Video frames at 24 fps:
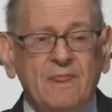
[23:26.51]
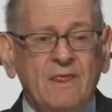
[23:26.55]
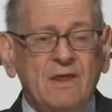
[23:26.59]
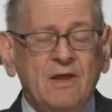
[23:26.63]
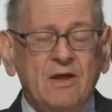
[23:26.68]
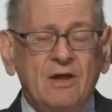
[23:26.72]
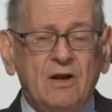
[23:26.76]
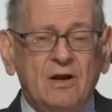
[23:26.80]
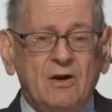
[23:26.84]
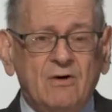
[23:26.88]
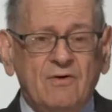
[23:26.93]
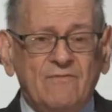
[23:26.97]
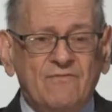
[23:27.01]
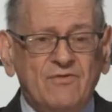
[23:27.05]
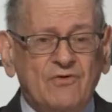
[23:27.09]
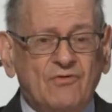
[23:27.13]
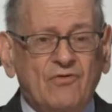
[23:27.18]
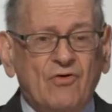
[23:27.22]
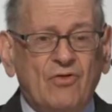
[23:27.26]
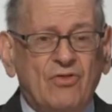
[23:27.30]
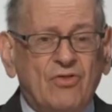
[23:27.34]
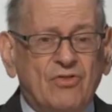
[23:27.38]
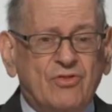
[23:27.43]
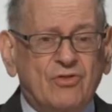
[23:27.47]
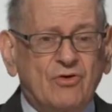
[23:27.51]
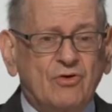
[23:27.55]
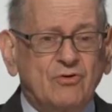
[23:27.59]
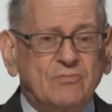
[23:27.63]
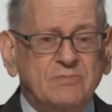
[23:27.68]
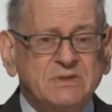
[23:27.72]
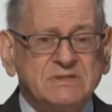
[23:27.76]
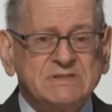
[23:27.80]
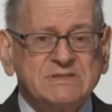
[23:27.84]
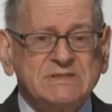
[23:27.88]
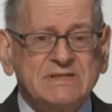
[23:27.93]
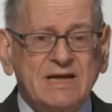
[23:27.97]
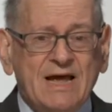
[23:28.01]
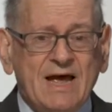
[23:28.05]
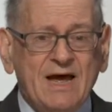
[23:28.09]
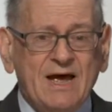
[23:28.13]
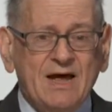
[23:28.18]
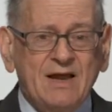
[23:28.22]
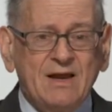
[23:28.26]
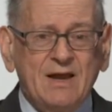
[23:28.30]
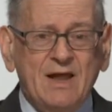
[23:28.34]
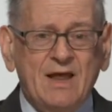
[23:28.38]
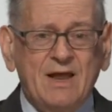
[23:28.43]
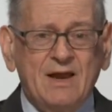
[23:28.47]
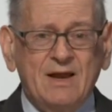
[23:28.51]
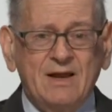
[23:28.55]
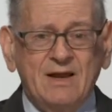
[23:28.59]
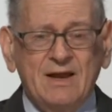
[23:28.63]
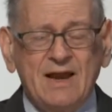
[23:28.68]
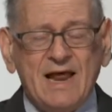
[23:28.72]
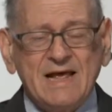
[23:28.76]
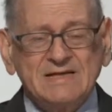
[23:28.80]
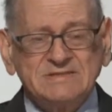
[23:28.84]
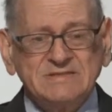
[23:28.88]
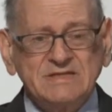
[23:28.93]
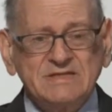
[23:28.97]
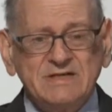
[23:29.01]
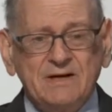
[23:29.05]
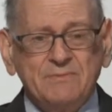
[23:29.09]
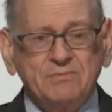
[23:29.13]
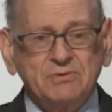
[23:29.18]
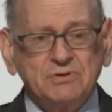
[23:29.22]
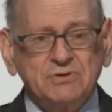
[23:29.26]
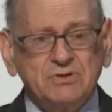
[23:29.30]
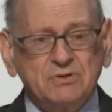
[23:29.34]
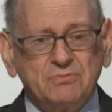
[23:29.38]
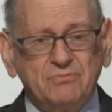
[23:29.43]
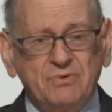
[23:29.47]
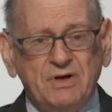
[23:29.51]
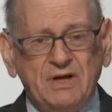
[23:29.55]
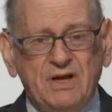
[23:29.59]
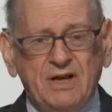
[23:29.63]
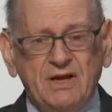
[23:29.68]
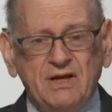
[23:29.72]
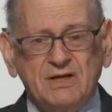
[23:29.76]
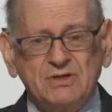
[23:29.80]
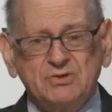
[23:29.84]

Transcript: if it's a thermostat and it has a temperature reading,